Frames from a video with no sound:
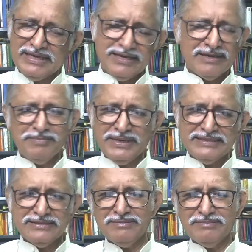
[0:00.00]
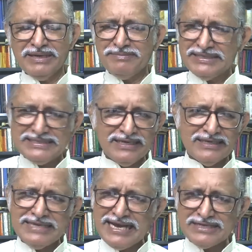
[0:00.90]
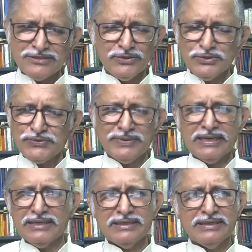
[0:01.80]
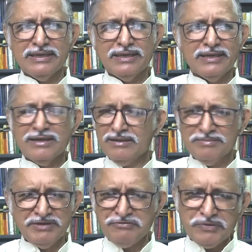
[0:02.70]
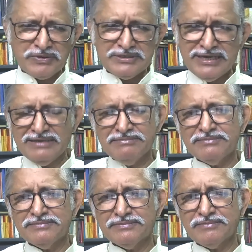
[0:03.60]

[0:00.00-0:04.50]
I completed my message as usual before time.